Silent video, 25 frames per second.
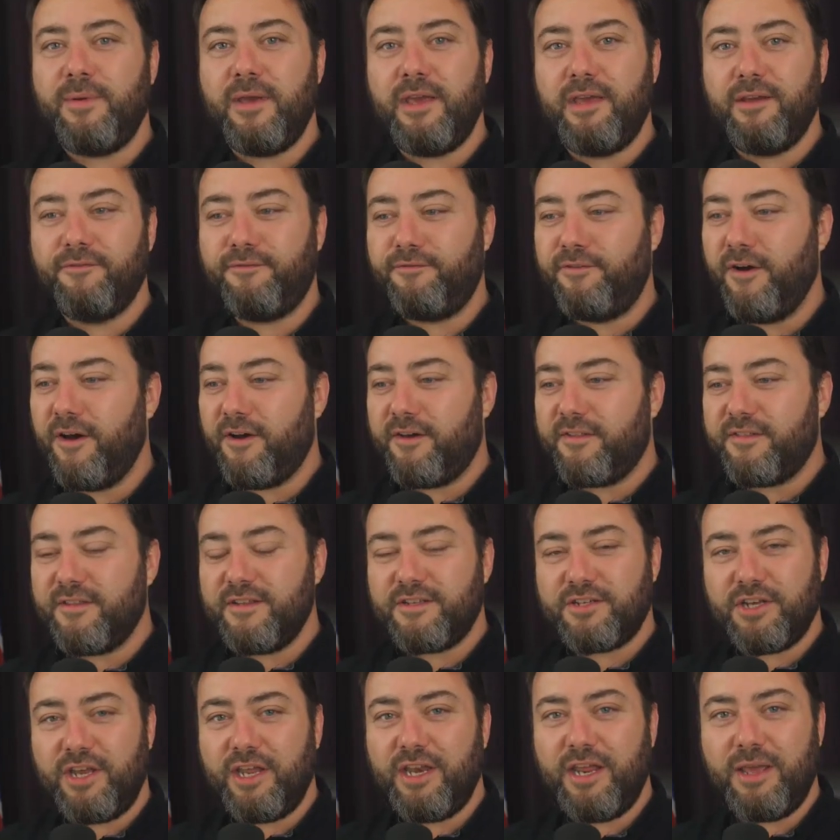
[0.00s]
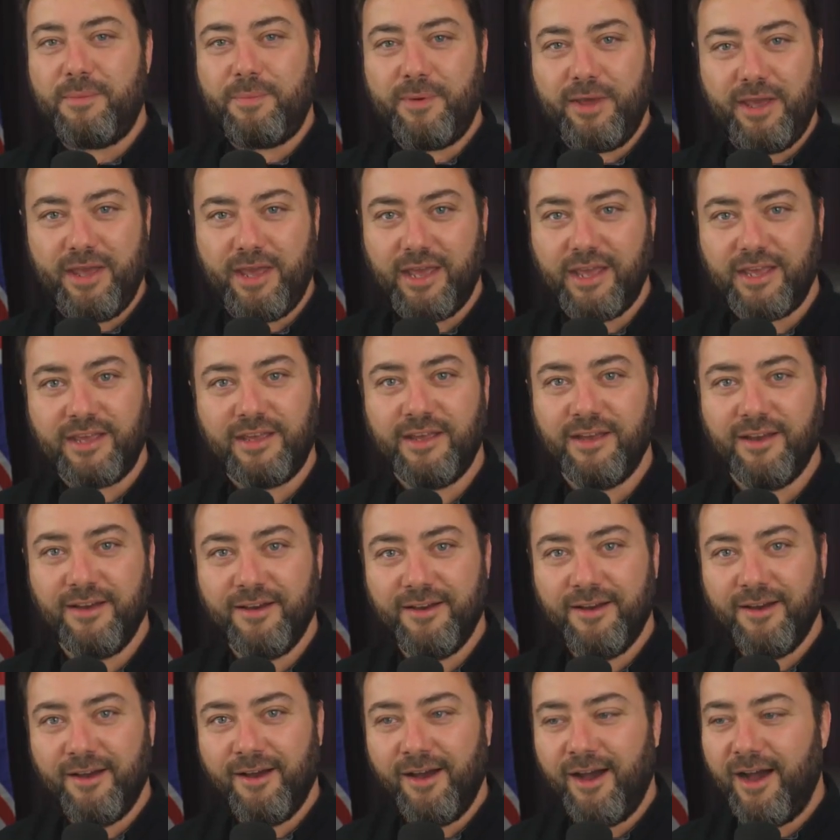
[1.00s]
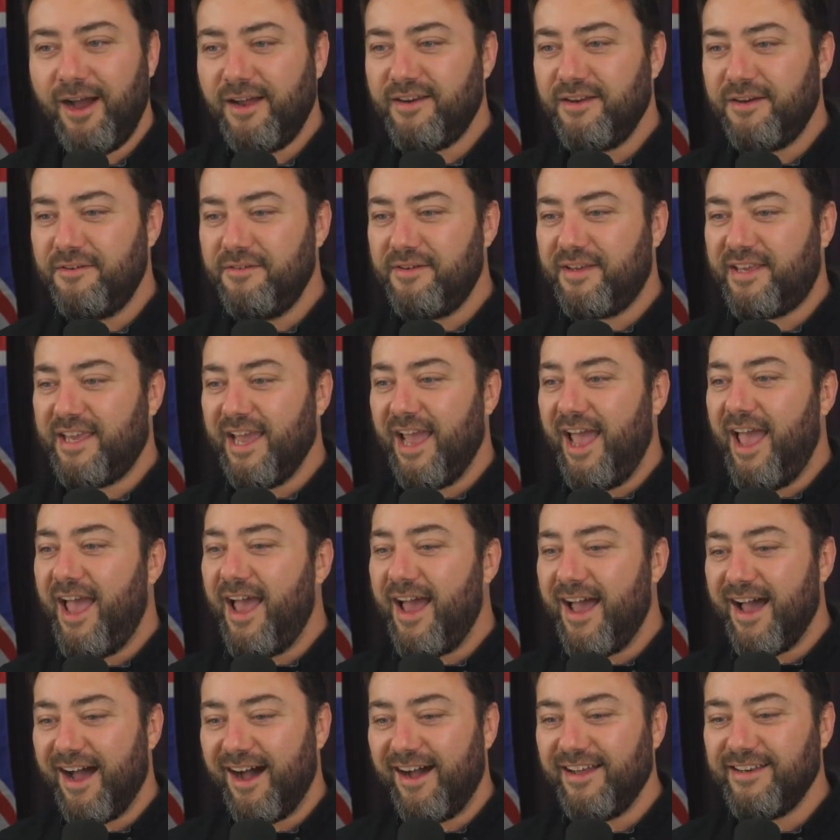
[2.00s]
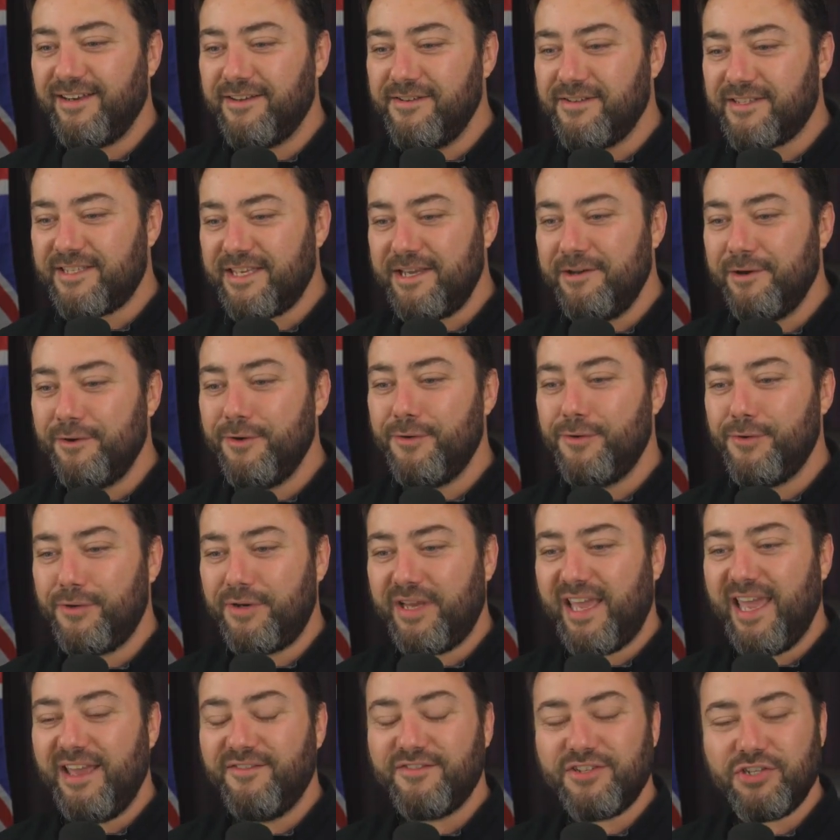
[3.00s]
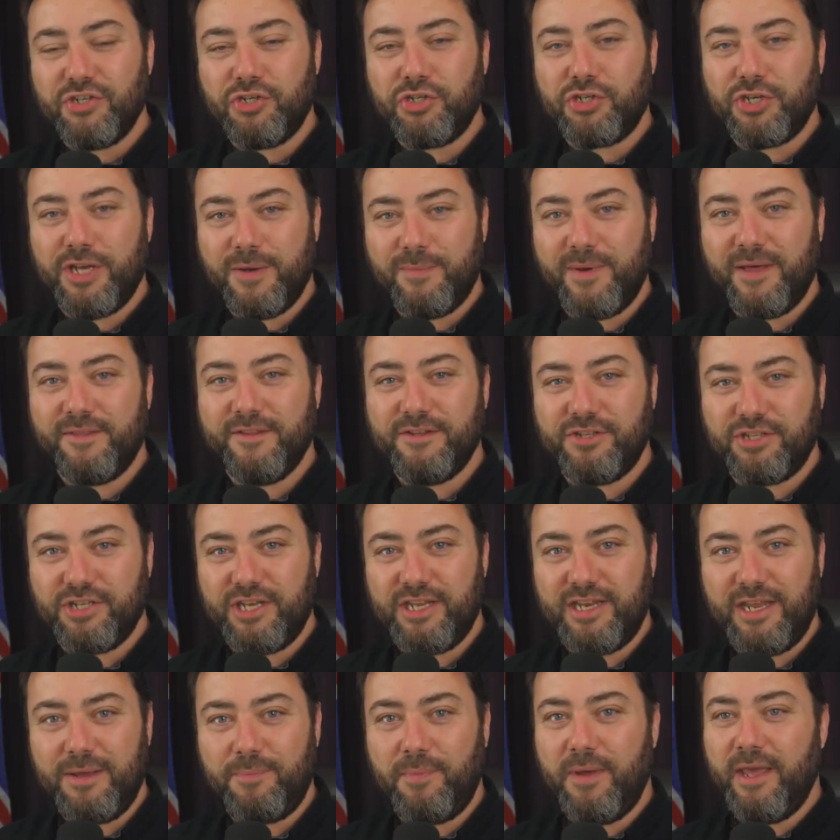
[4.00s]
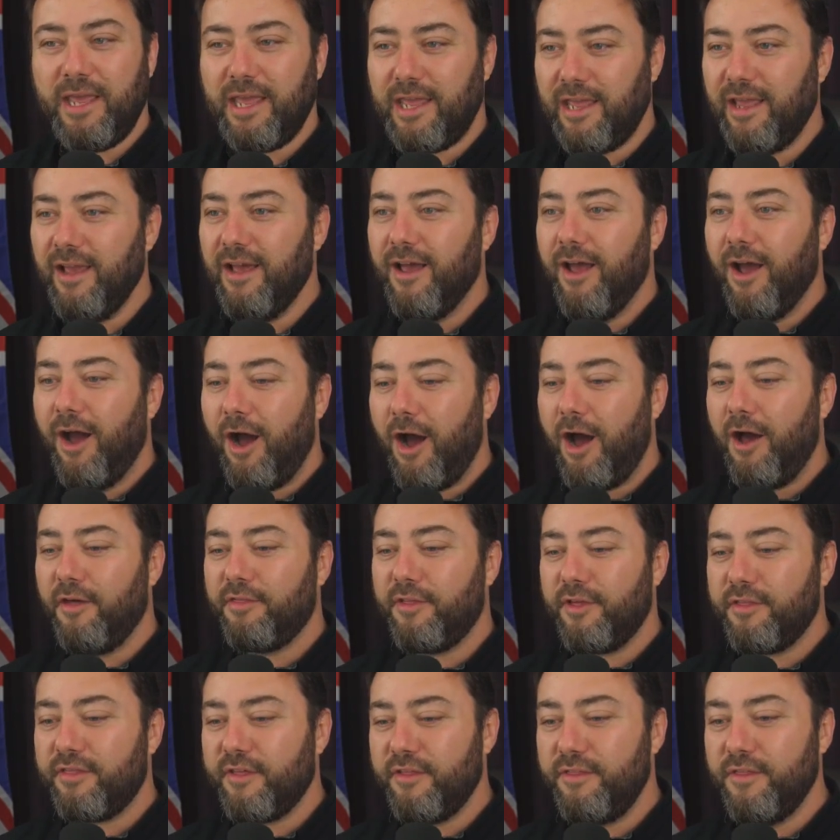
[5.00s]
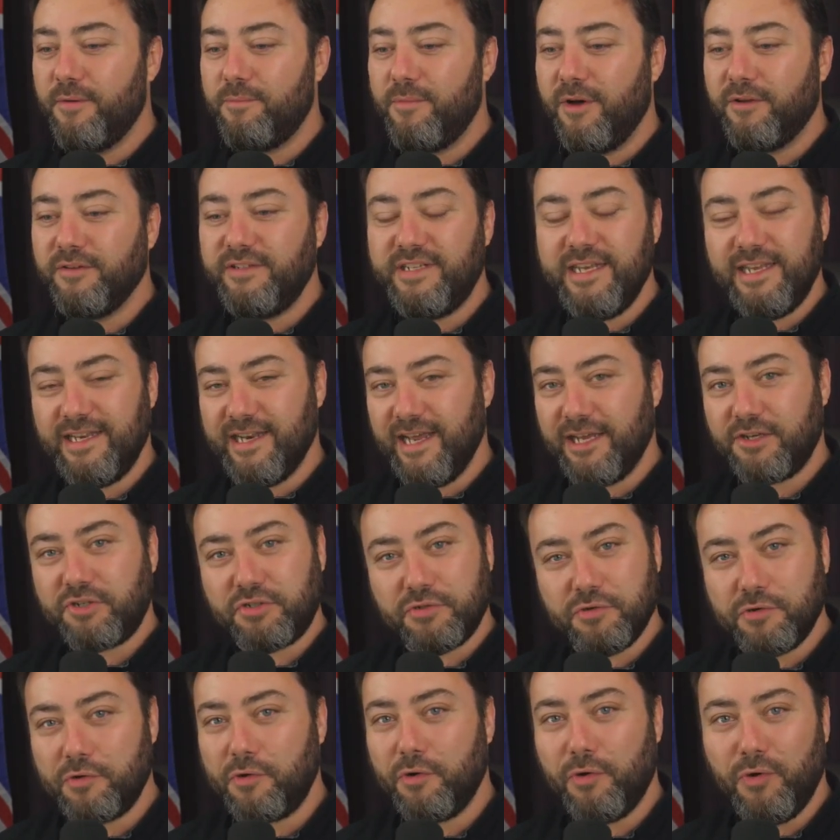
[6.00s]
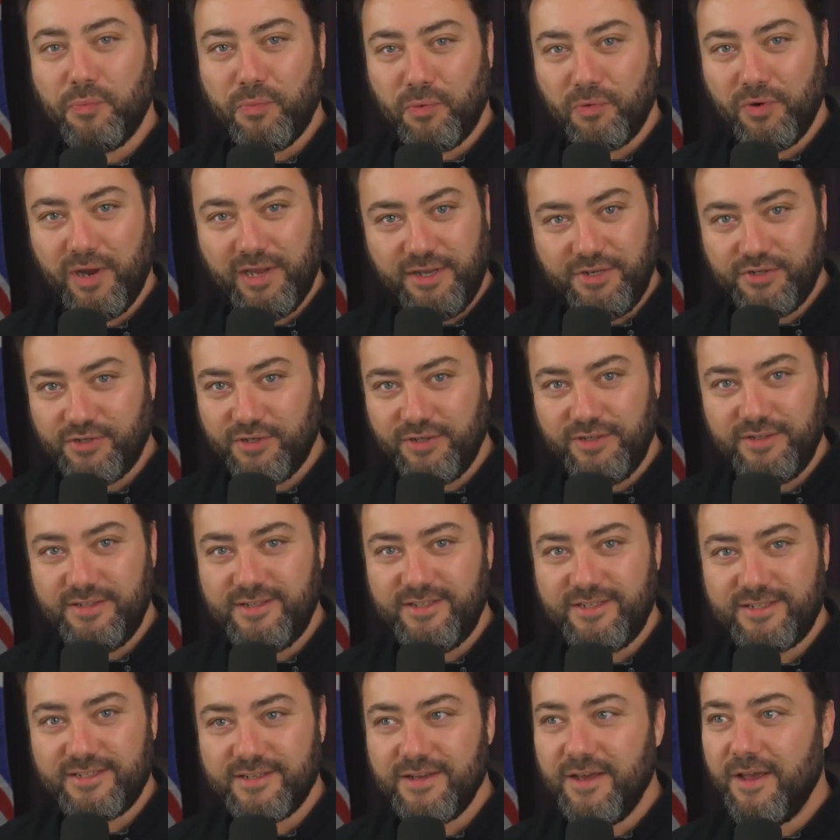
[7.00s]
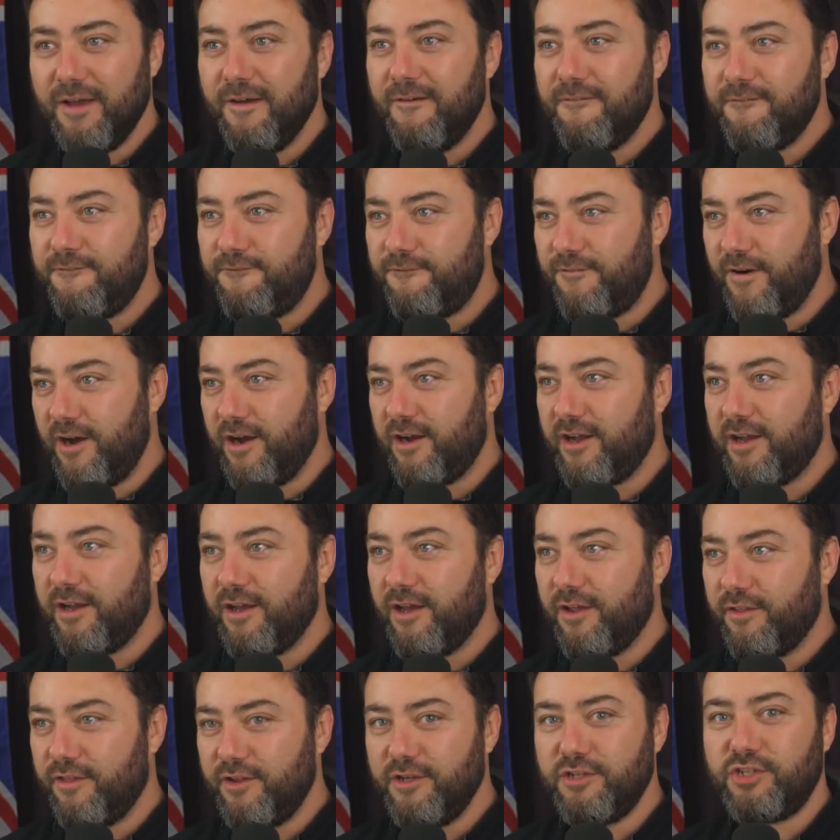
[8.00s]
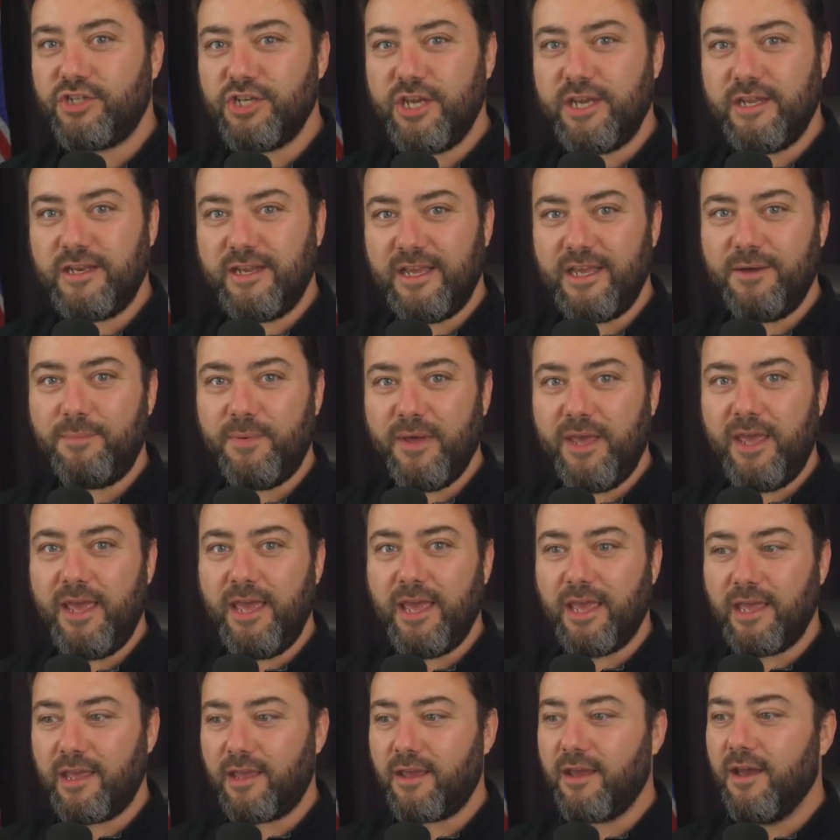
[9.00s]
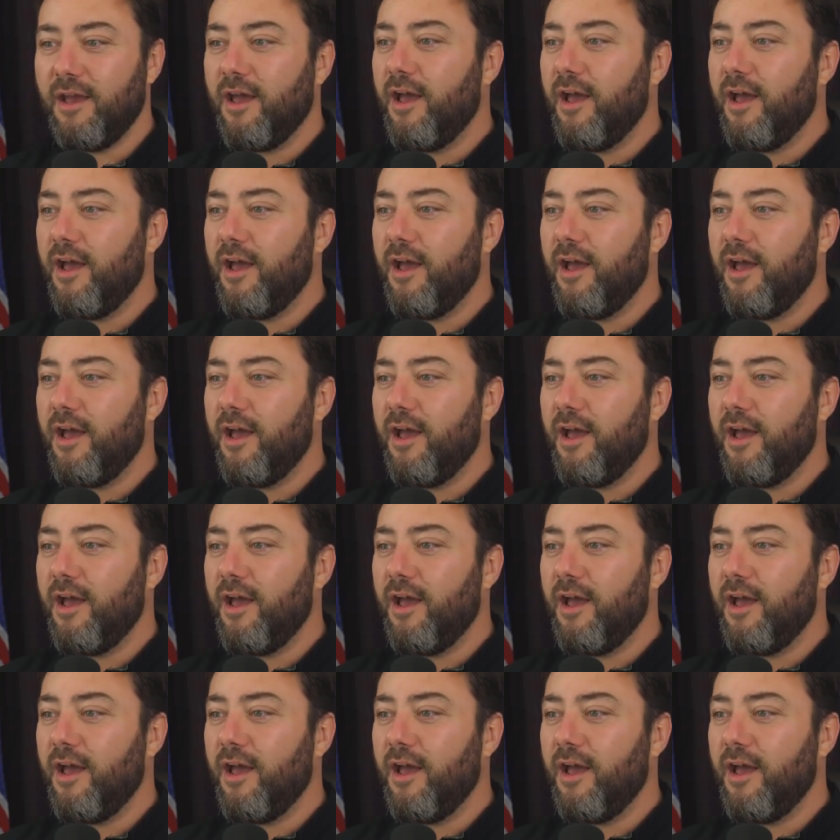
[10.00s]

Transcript: Fuck the GDP. I don't care. I don't see who gives a shit about the GDP other than the multinational corporations. Fuck the GDP.